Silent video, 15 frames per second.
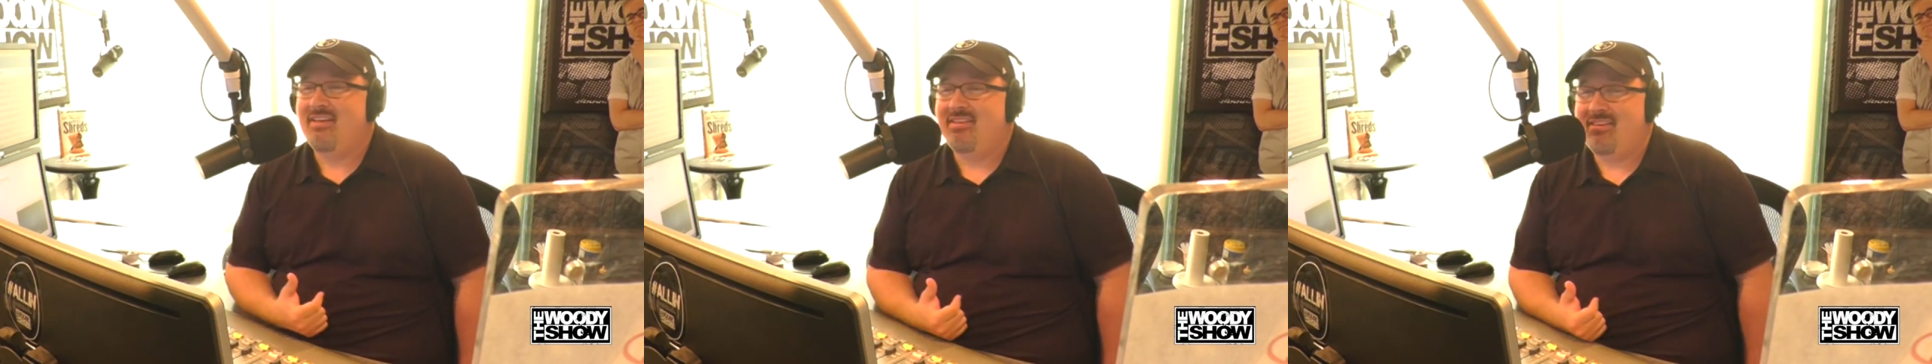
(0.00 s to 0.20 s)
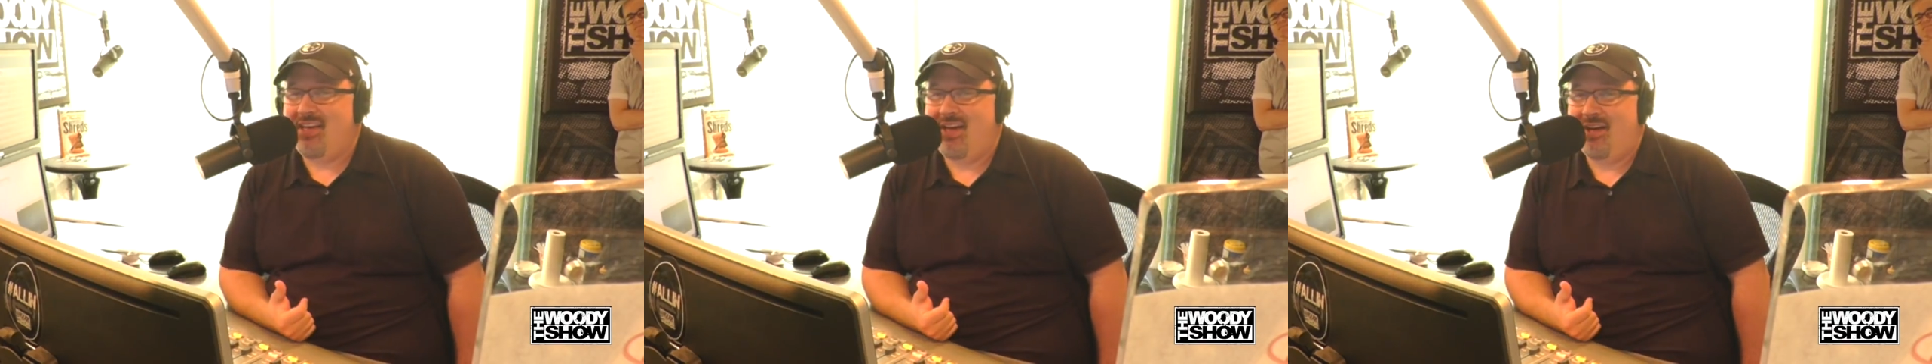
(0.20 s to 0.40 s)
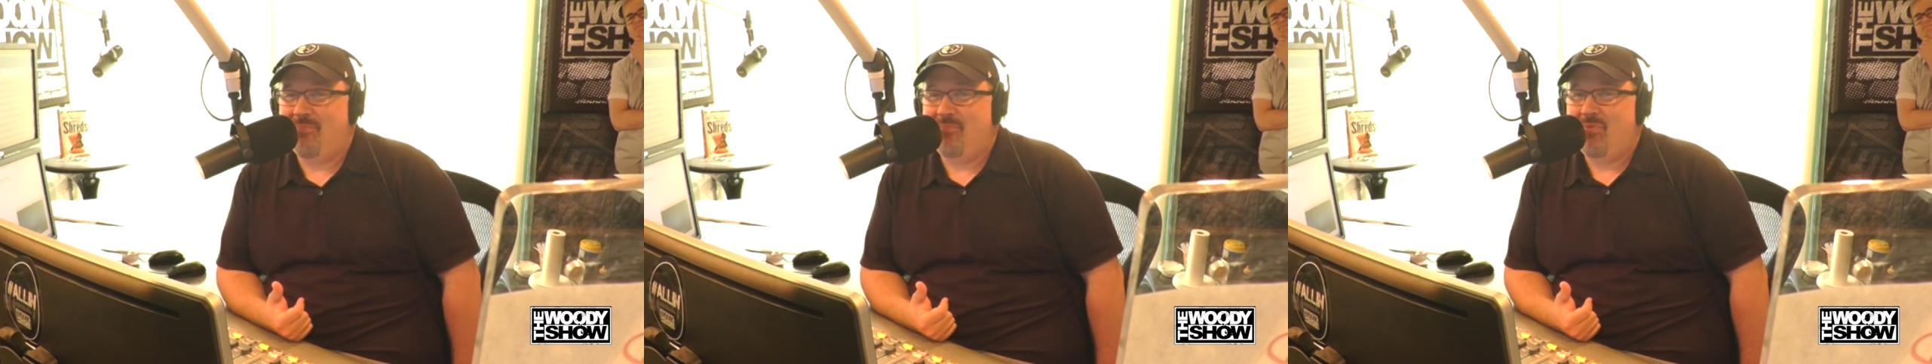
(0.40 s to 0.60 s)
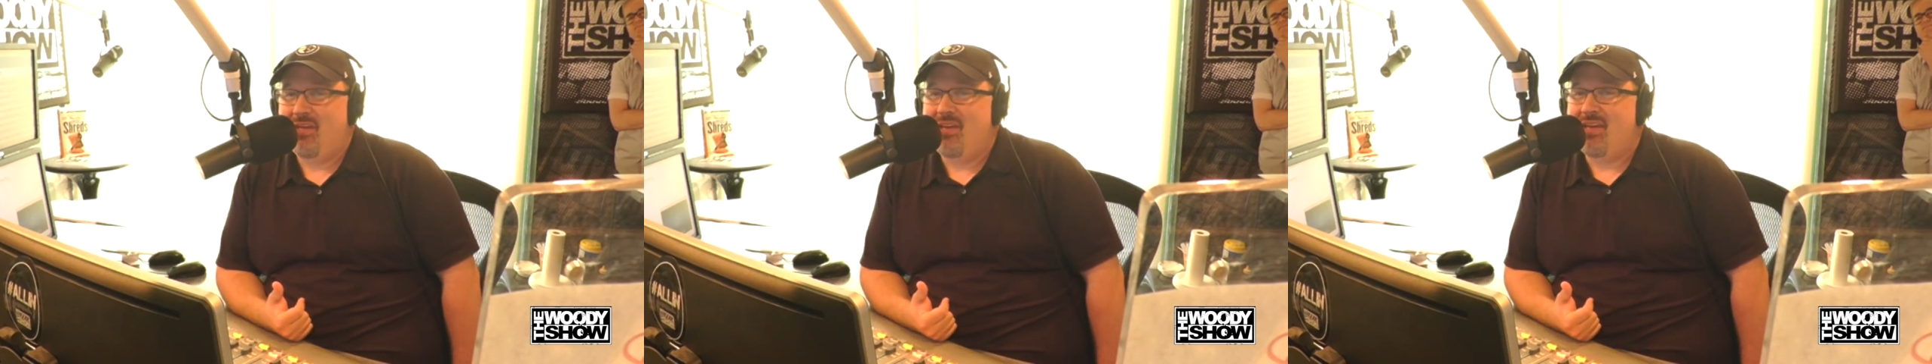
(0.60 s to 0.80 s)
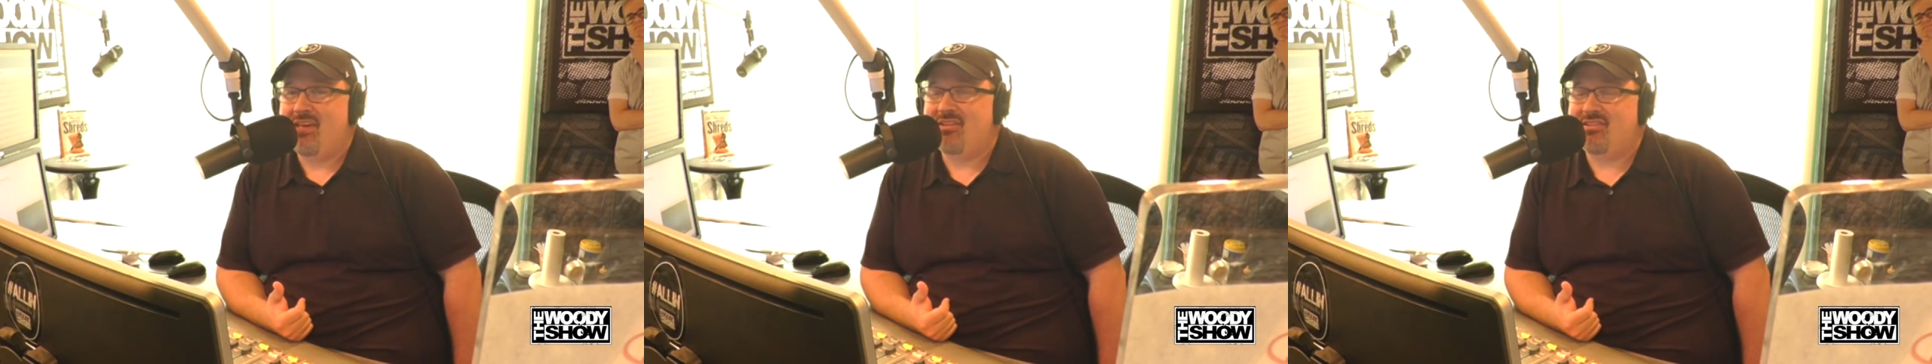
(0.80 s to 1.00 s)
yeah.
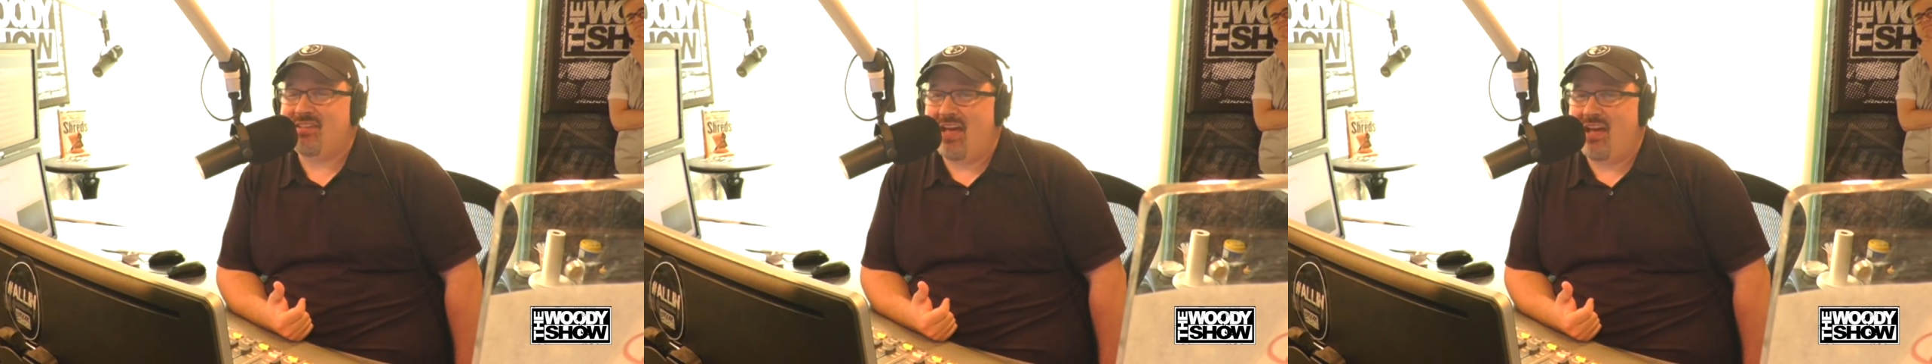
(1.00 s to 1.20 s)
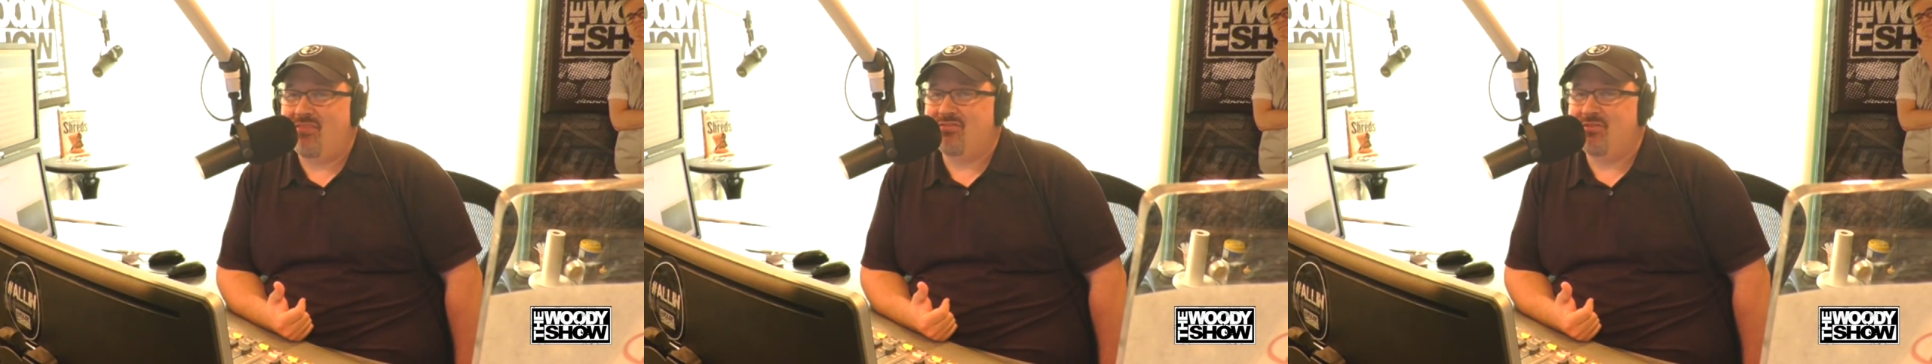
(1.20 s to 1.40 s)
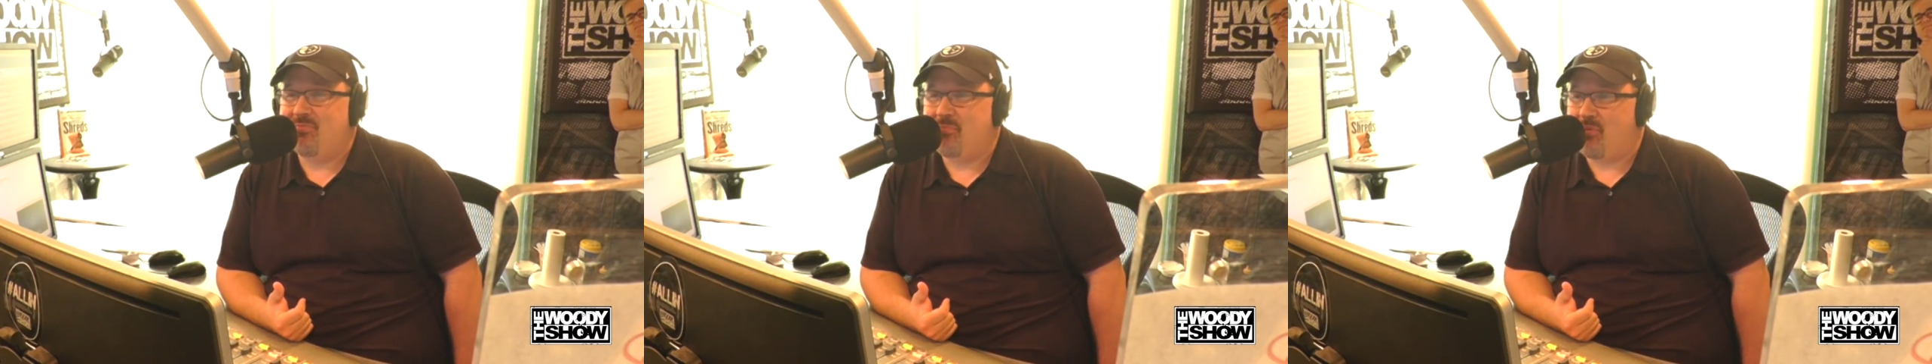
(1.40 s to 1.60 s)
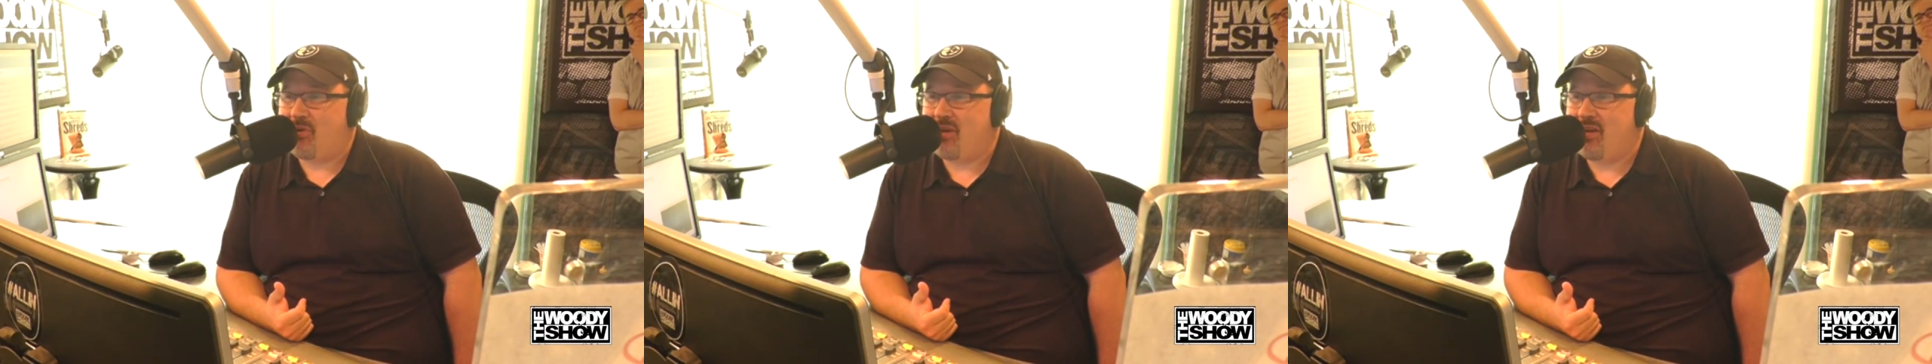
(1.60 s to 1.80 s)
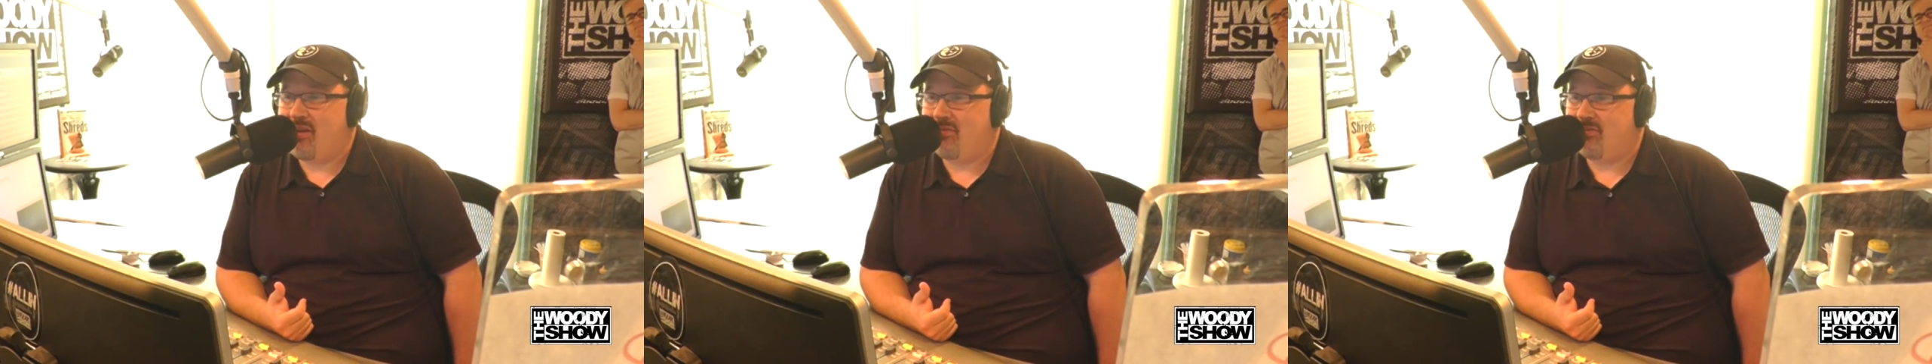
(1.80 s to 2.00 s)
awesome. He yep. sounds and
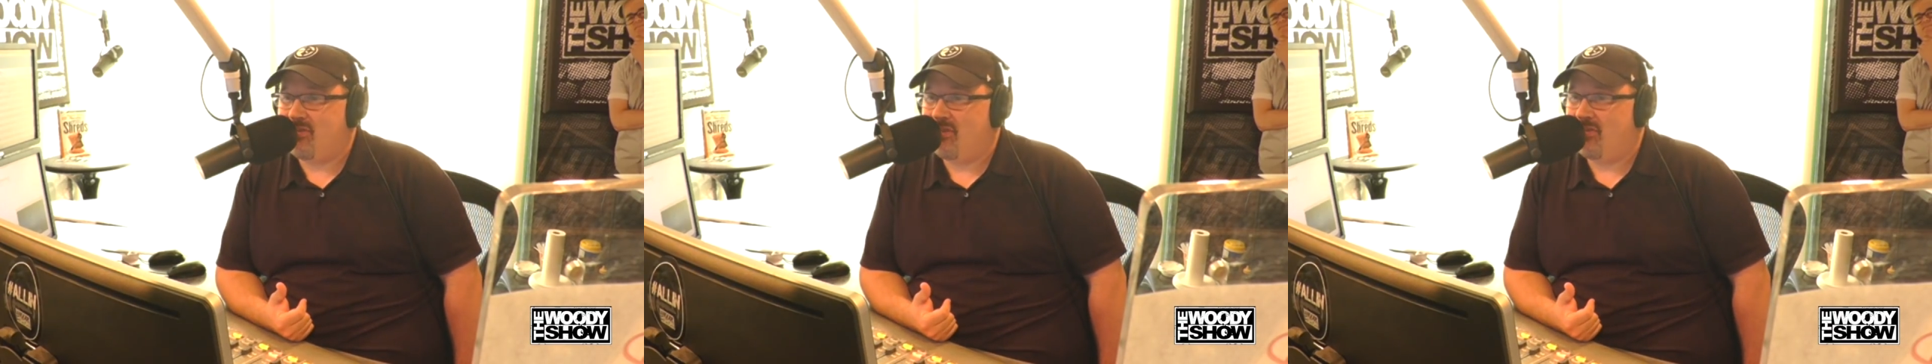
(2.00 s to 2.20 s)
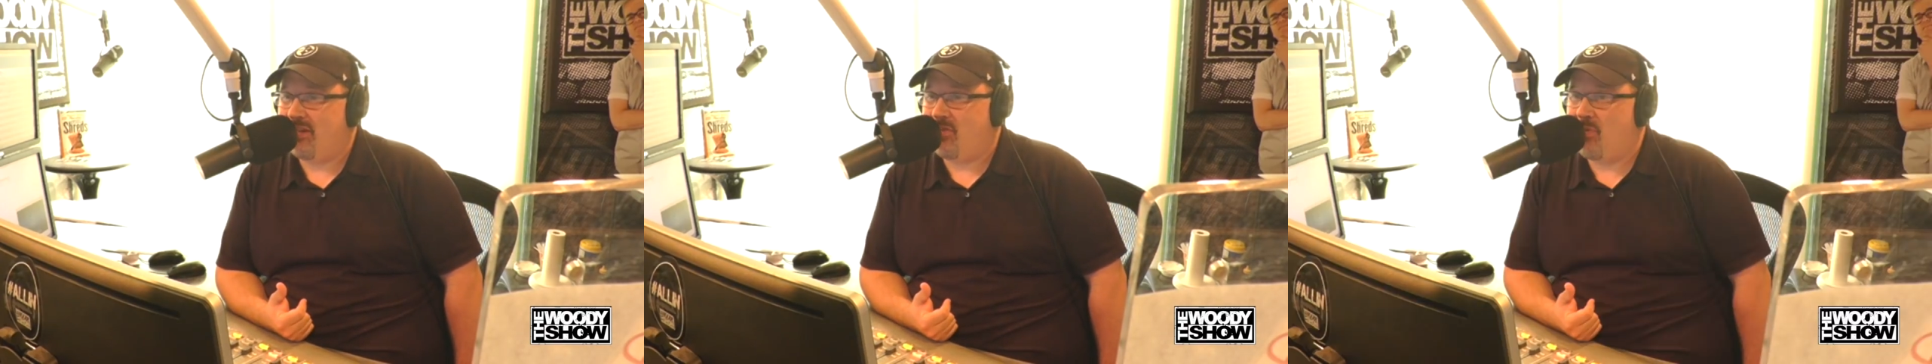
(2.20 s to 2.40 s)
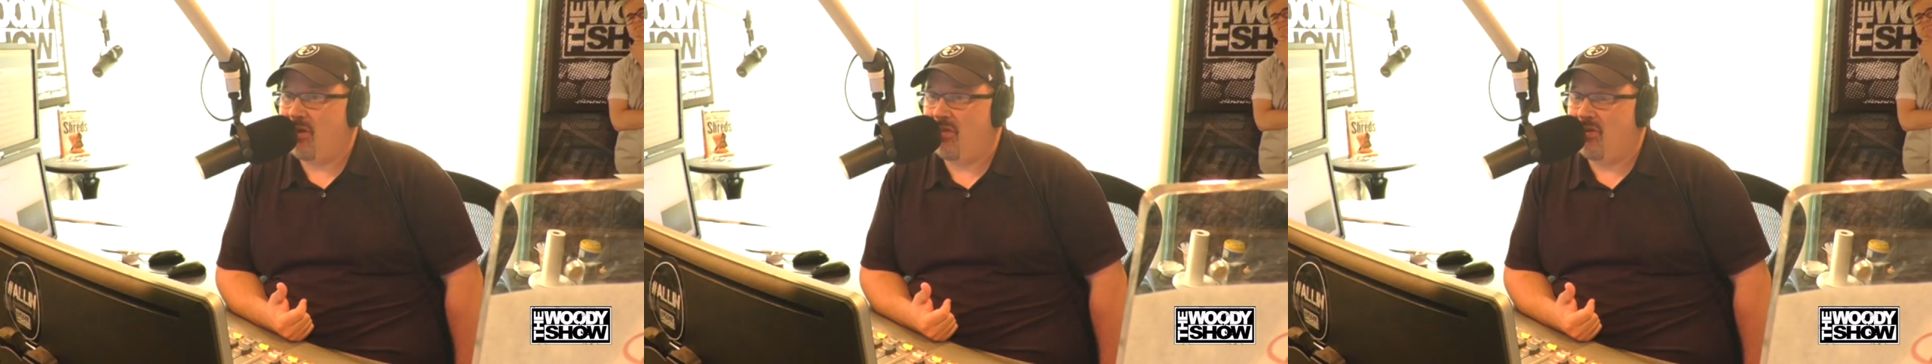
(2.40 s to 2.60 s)
breathes like one of